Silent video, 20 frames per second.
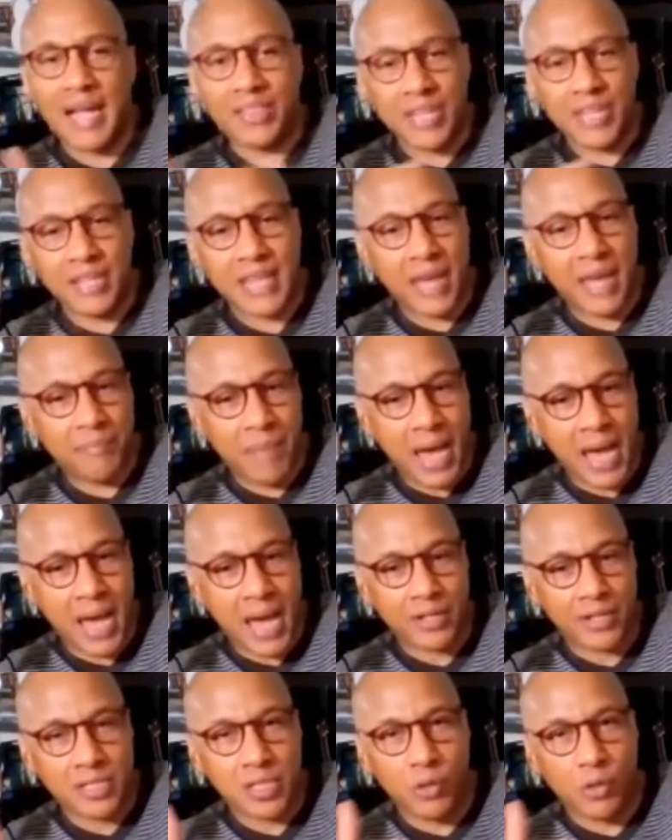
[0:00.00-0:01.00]
I think that
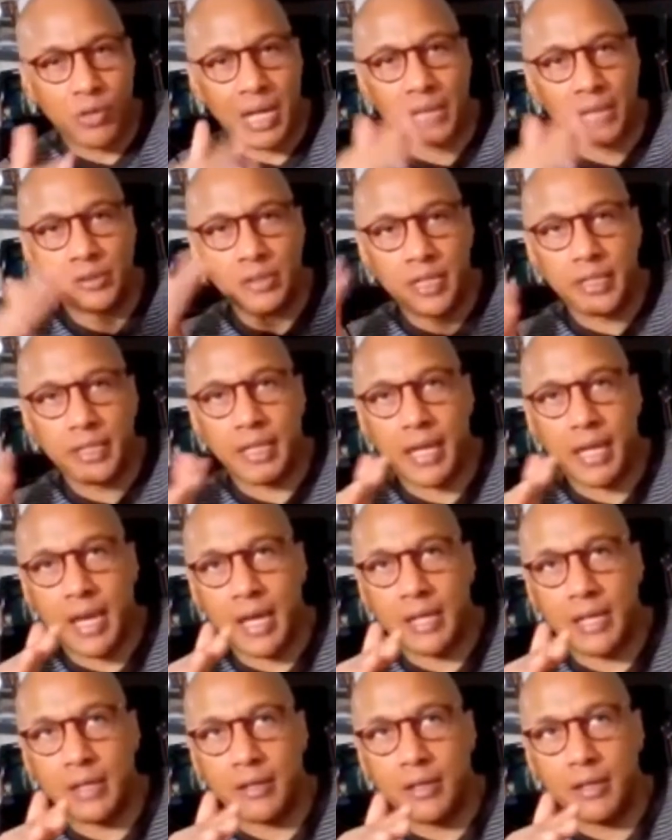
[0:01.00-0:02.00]
matters. So when I look
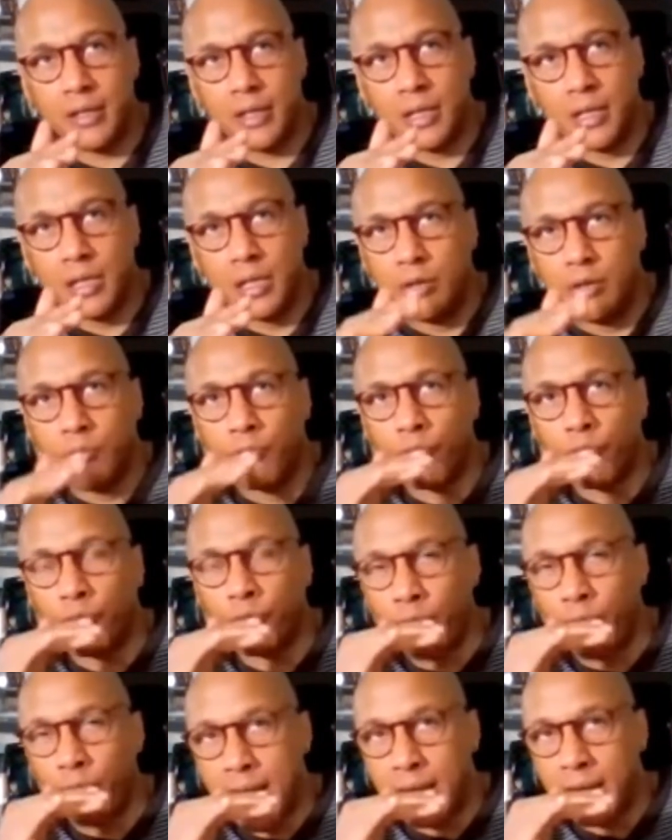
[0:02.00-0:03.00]
at
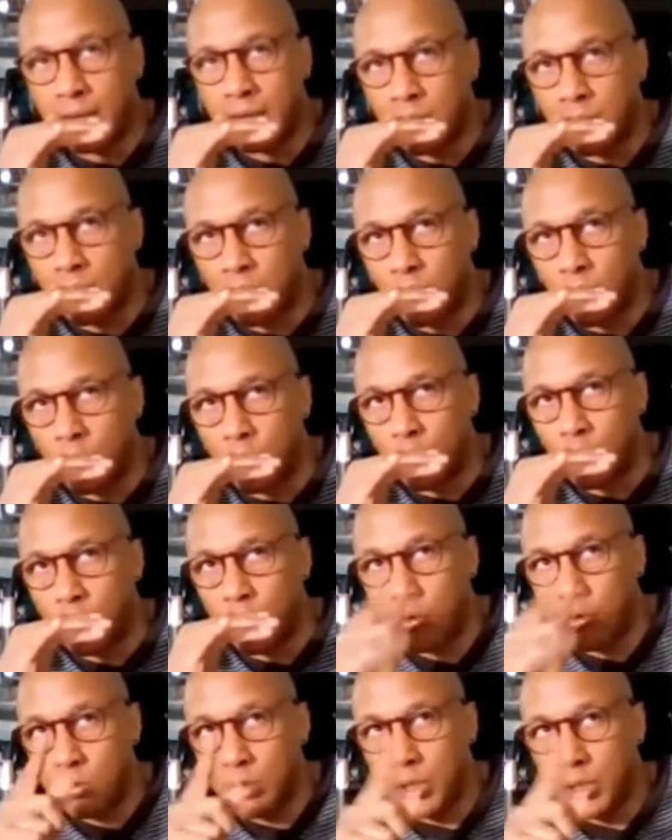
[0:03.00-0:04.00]

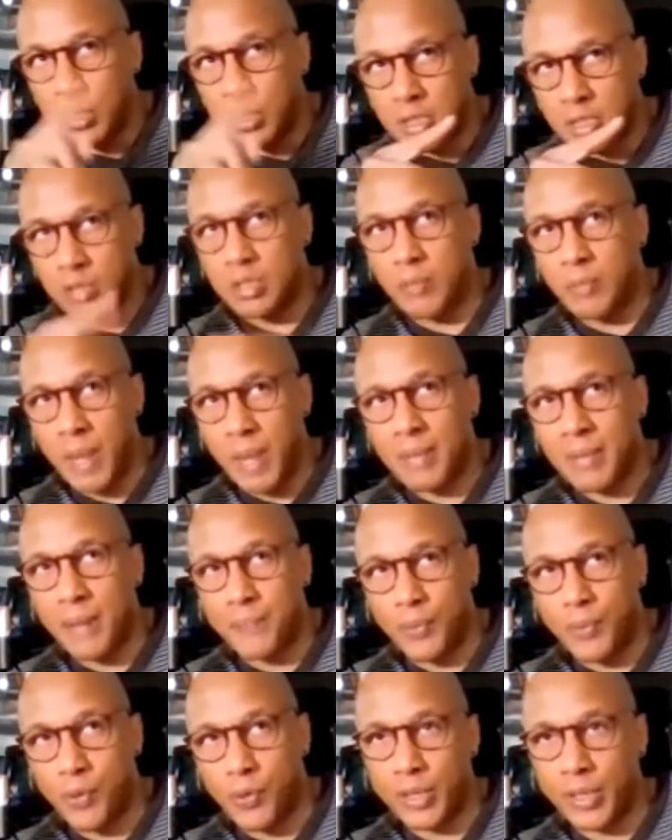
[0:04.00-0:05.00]
radio, so to make
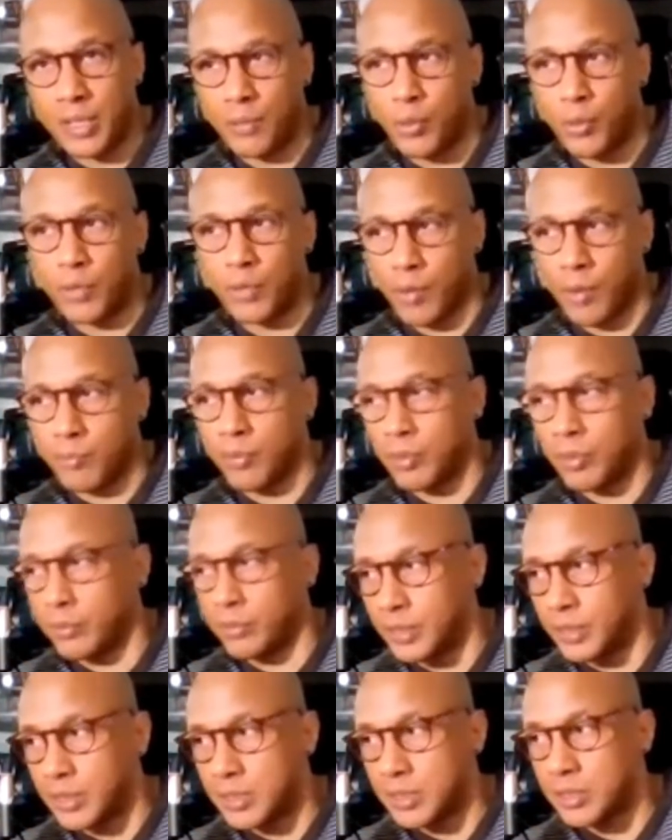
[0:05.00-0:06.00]
my point, I wonder where I'm
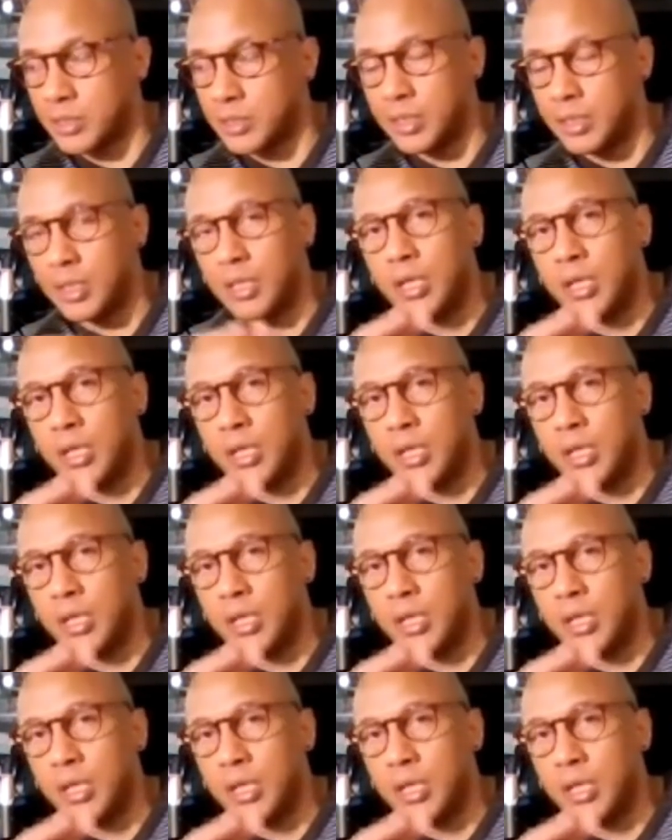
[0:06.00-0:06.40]
going with this.